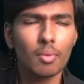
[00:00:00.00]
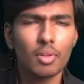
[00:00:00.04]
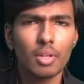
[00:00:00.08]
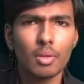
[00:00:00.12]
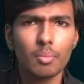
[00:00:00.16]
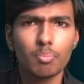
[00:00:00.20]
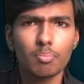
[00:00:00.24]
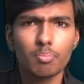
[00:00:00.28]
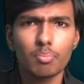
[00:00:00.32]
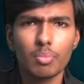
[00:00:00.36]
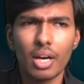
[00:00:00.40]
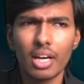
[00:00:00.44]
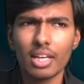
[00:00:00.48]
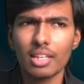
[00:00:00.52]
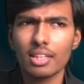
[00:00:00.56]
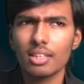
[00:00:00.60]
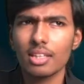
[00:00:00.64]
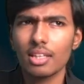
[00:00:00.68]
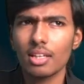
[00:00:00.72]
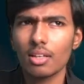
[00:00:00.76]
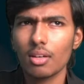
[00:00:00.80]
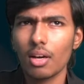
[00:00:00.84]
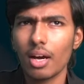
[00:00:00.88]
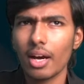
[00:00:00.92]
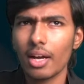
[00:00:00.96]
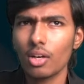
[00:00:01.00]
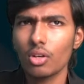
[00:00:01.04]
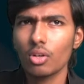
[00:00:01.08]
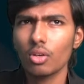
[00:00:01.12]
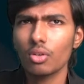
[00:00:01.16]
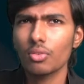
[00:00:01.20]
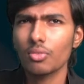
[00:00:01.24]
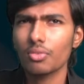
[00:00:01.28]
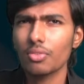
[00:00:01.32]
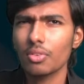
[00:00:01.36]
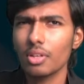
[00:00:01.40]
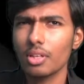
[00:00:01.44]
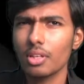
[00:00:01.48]
of the, I don't
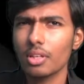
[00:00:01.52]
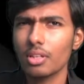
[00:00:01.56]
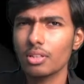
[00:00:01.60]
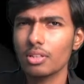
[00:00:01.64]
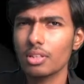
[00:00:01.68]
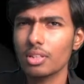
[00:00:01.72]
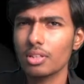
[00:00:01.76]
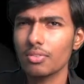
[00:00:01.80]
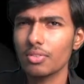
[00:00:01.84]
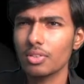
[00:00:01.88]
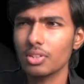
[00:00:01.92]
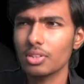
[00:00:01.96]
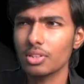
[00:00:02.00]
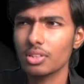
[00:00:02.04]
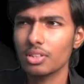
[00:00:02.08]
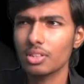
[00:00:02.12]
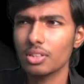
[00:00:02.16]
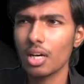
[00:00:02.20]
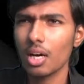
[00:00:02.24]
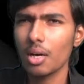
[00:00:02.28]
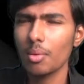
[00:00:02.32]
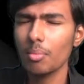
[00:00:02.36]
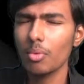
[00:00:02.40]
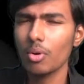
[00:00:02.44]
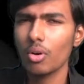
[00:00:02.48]
know if it's some